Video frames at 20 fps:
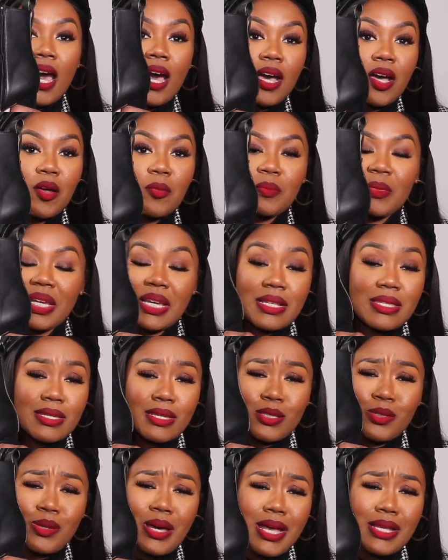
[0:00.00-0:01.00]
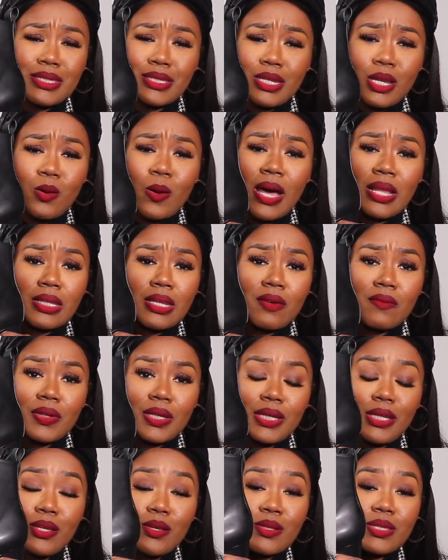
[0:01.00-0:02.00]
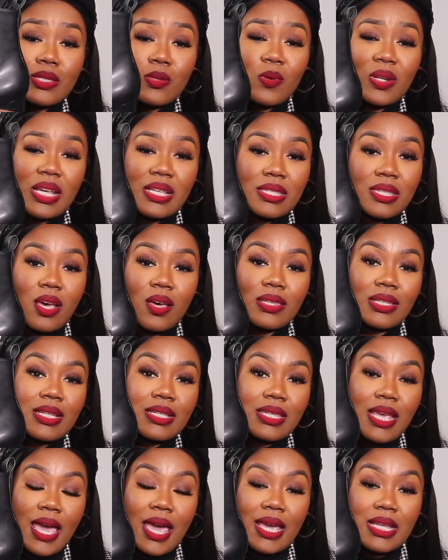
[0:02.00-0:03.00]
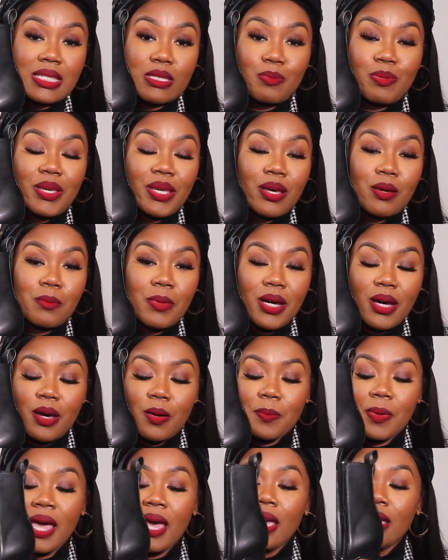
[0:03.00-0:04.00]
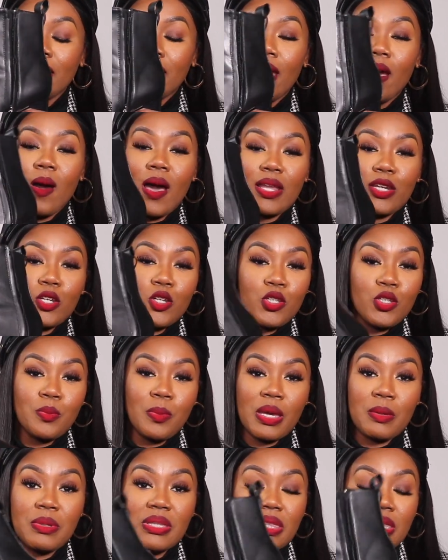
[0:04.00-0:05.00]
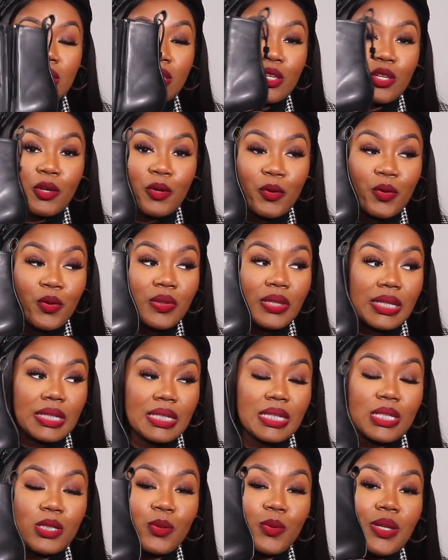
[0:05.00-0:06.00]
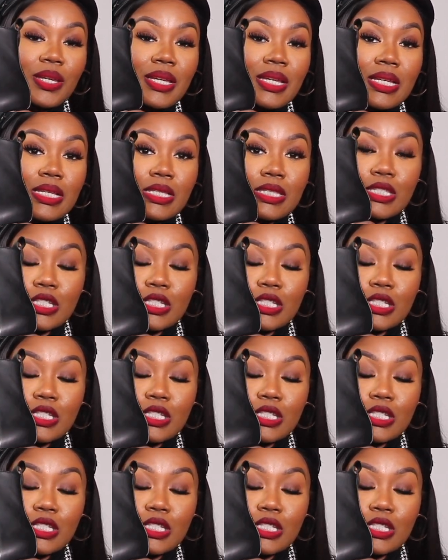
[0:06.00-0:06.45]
um, like I said, you guys know I love a heel. So when I saw these, I had to pick them up. Now I know you may be thinking, girl, that heel is